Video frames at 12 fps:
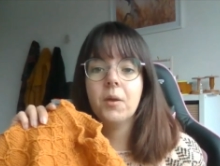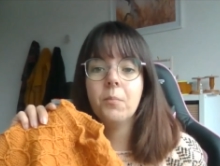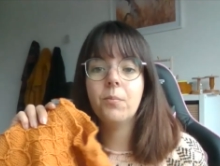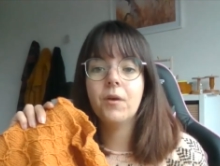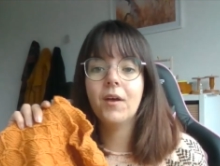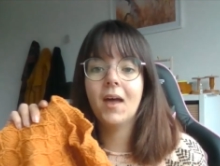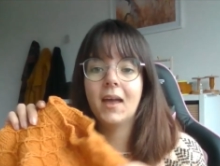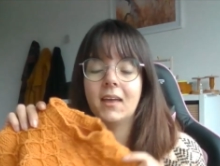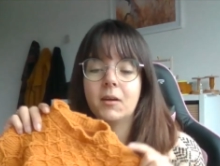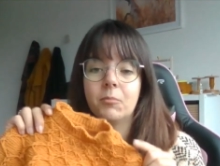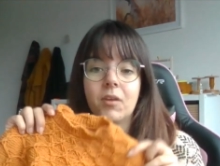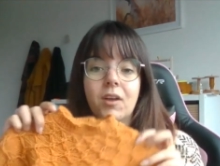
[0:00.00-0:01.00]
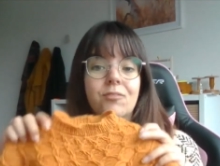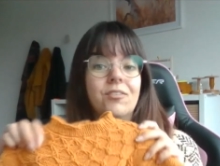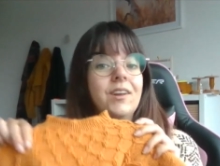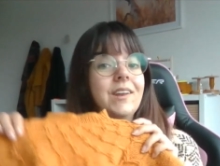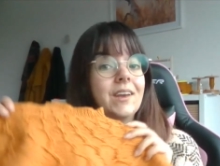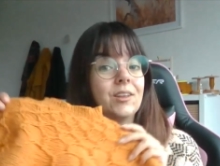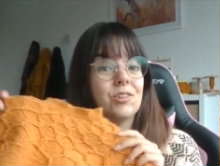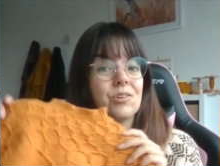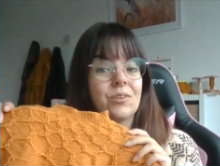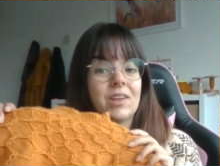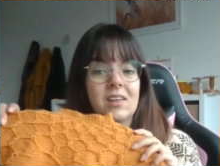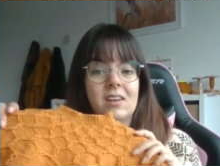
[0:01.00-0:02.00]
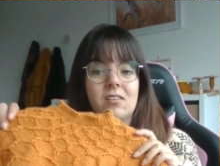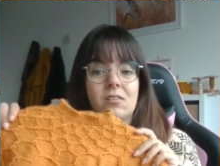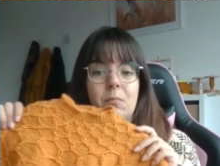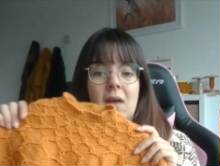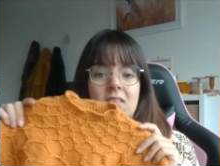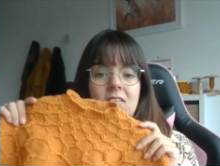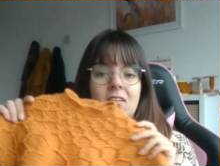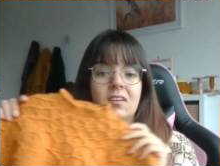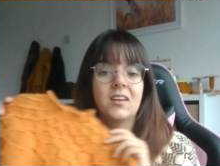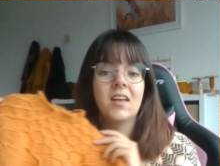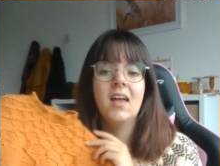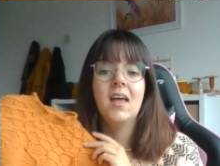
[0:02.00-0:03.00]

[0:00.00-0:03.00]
But I am really enjoying this pattern.